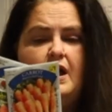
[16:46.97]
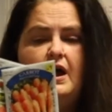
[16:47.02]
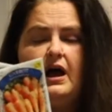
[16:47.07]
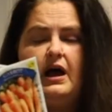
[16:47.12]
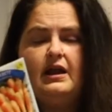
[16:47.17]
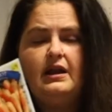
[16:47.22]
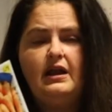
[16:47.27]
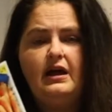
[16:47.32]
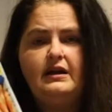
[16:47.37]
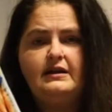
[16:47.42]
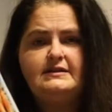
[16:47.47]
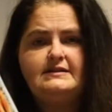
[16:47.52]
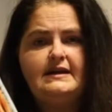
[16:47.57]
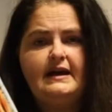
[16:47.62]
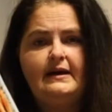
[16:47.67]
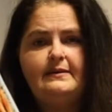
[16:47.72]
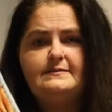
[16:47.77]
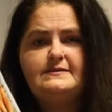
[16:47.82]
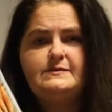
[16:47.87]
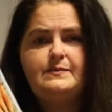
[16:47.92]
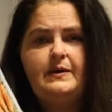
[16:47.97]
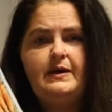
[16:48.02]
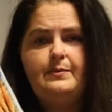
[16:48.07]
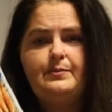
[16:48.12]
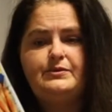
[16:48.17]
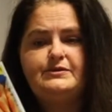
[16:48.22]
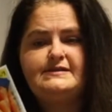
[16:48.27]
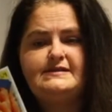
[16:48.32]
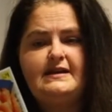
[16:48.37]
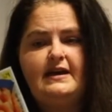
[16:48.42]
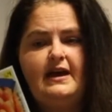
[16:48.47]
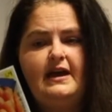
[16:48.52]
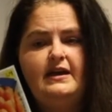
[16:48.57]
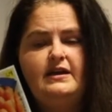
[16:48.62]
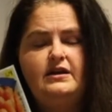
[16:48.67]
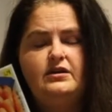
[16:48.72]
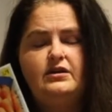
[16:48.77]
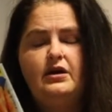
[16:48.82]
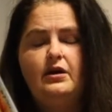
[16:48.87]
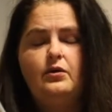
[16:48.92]
A lot of times people say,
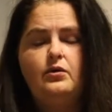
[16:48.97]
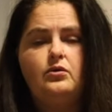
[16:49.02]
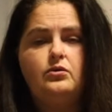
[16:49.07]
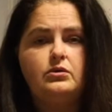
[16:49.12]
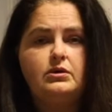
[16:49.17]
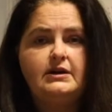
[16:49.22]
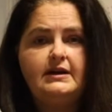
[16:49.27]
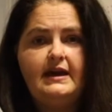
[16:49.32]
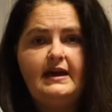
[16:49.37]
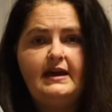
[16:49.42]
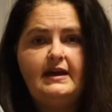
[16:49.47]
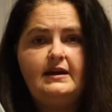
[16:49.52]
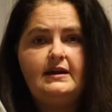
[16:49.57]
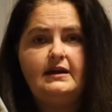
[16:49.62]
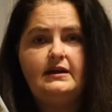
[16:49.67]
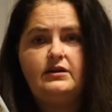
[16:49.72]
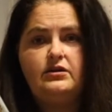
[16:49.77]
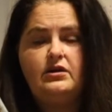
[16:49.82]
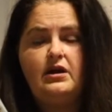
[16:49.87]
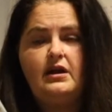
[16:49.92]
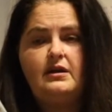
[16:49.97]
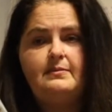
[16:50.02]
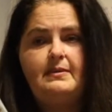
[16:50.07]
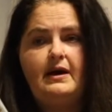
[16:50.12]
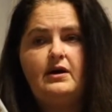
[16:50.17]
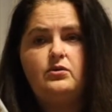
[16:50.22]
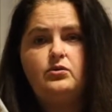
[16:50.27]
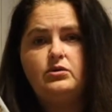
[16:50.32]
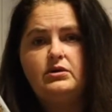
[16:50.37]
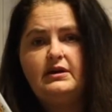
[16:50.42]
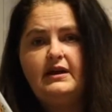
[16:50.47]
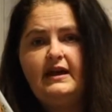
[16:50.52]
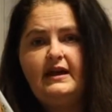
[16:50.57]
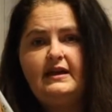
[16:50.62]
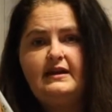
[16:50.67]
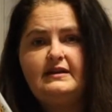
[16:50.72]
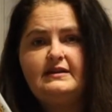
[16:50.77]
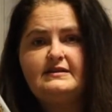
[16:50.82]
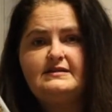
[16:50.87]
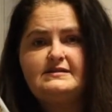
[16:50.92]
you know, organic, you got to buy
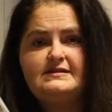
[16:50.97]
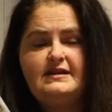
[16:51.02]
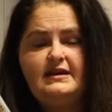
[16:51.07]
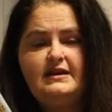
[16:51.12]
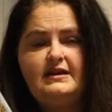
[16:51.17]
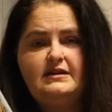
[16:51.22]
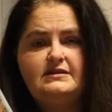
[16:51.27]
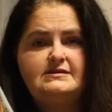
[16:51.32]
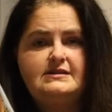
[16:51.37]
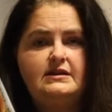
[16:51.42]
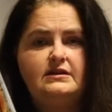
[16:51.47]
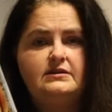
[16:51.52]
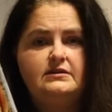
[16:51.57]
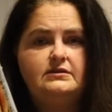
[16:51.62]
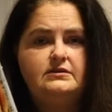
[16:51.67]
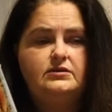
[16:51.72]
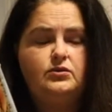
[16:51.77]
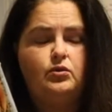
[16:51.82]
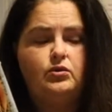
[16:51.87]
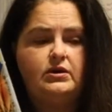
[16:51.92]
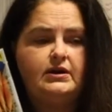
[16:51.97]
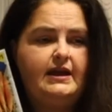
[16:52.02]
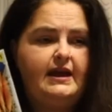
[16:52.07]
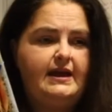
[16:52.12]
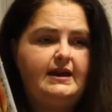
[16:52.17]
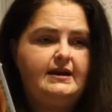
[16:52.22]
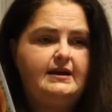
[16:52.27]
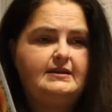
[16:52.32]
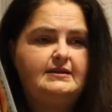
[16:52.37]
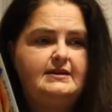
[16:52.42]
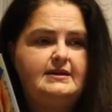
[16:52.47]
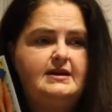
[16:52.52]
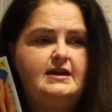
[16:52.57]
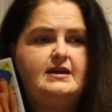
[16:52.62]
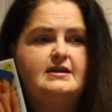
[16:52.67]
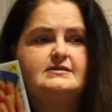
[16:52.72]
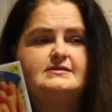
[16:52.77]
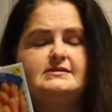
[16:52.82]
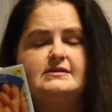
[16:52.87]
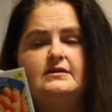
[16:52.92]
organic seeds and organic
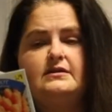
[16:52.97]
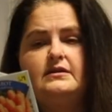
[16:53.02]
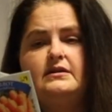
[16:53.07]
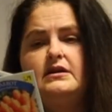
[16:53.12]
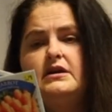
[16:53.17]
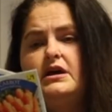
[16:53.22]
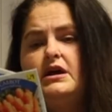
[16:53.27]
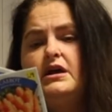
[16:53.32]
this, and